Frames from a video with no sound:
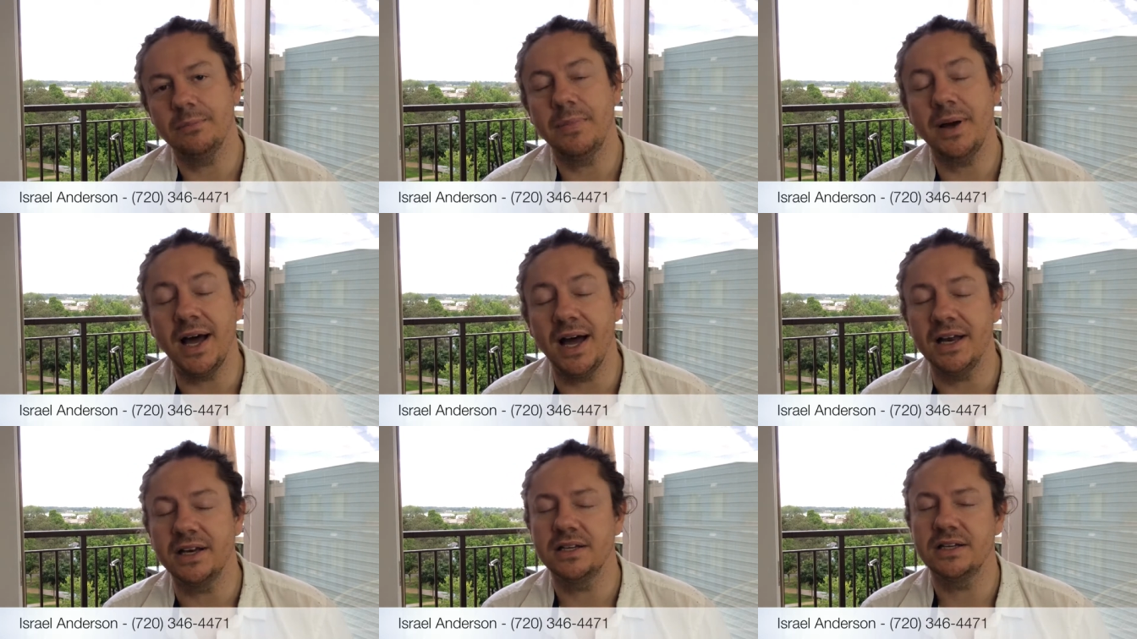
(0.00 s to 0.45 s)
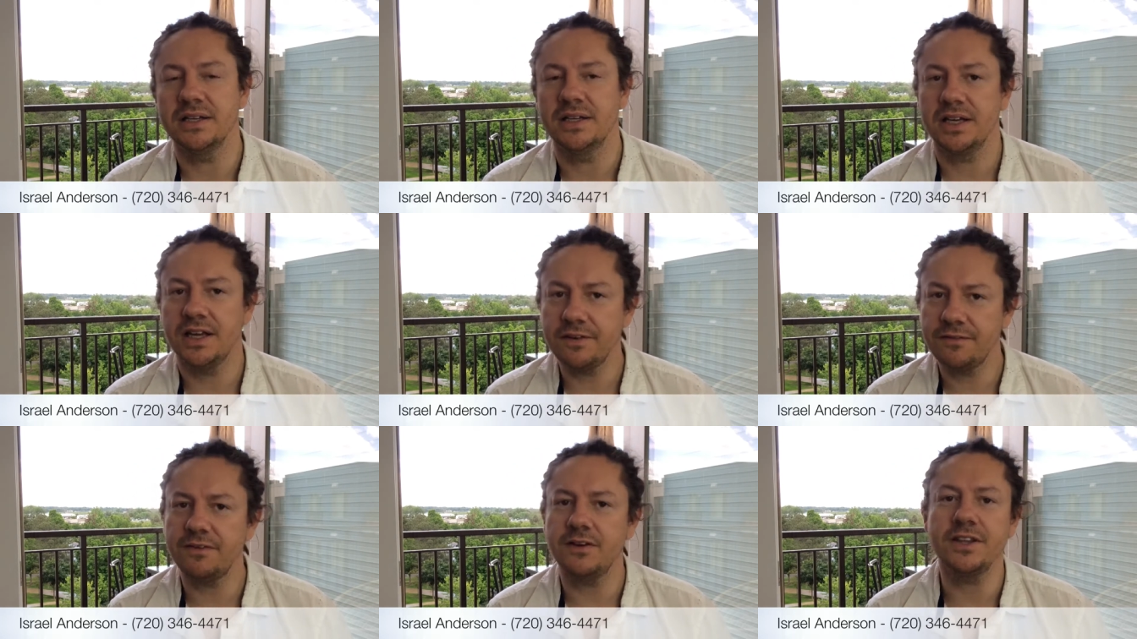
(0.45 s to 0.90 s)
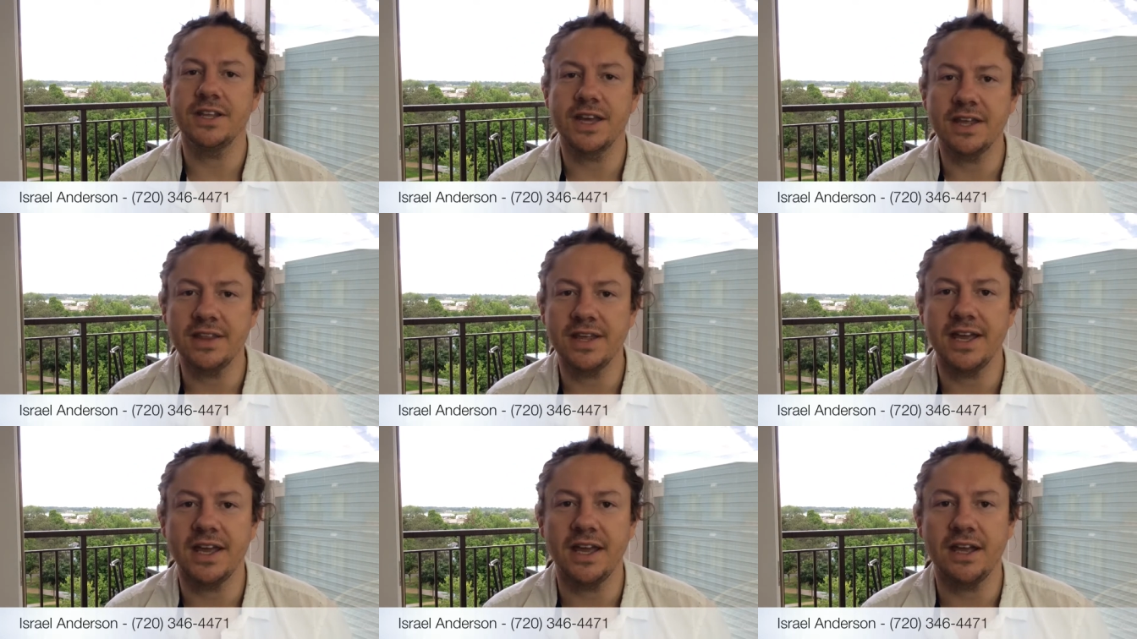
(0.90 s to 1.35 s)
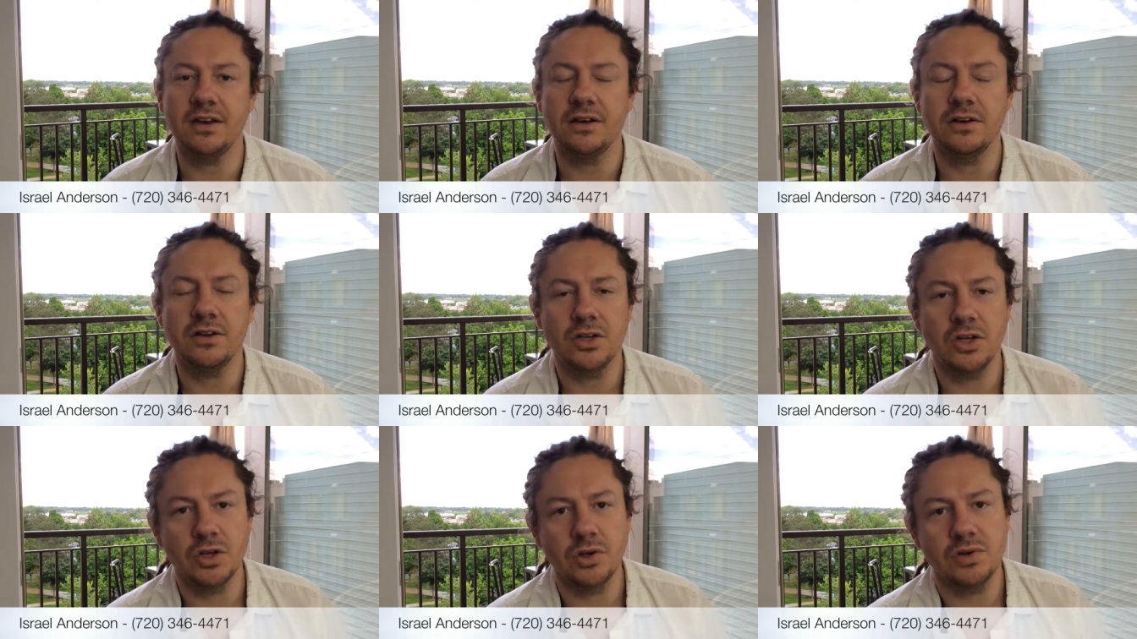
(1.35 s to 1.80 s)
But if, on the other hand,
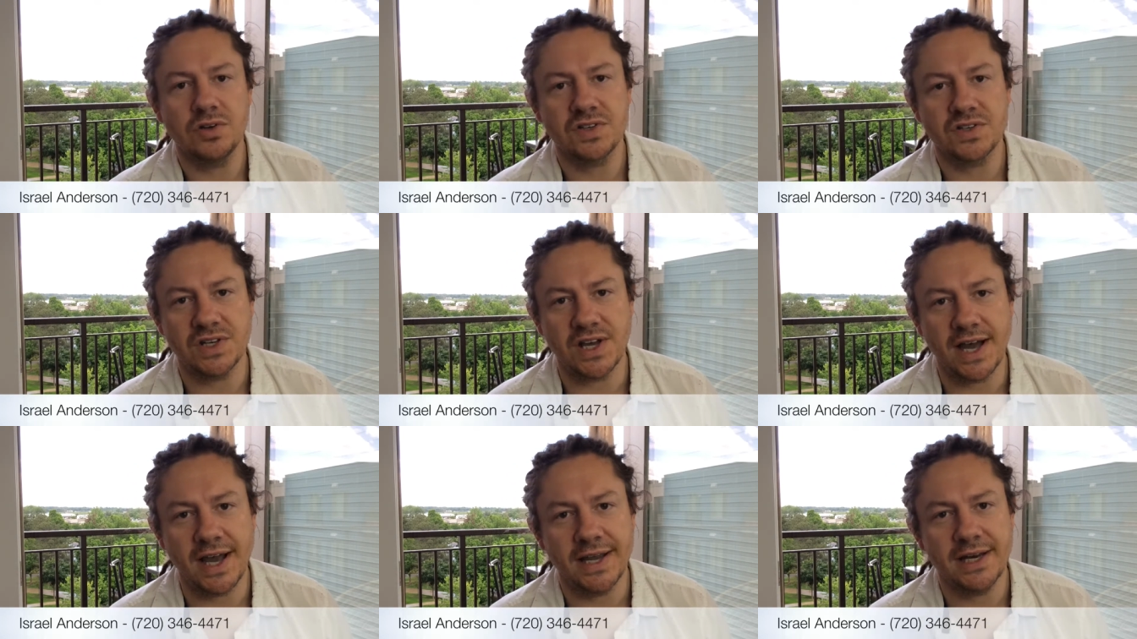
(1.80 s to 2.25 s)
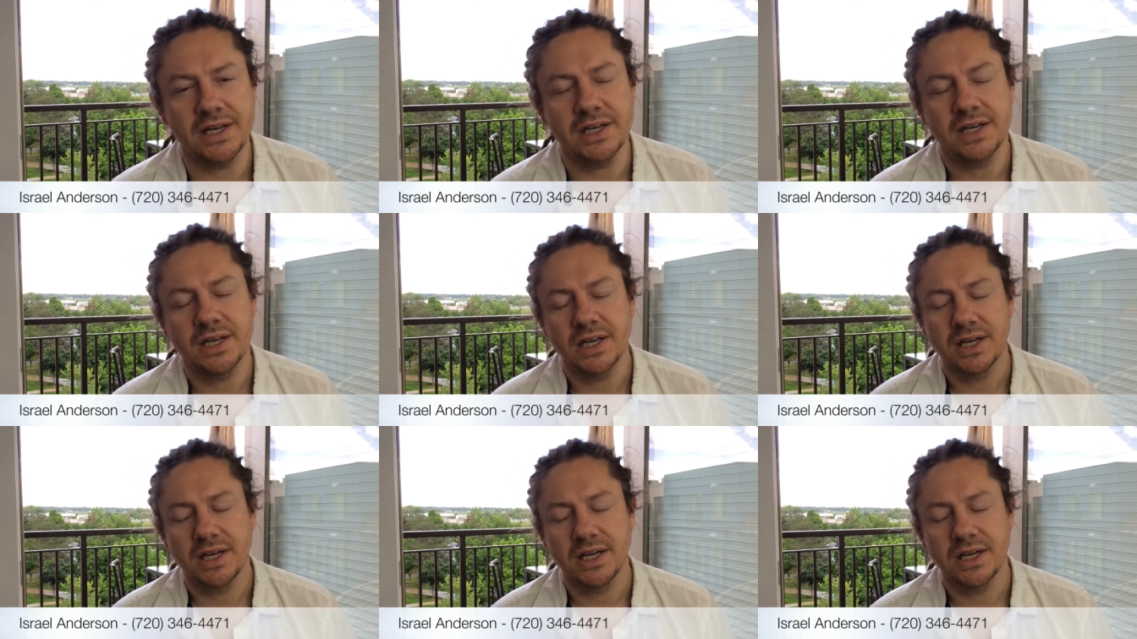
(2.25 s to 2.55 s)
you decide,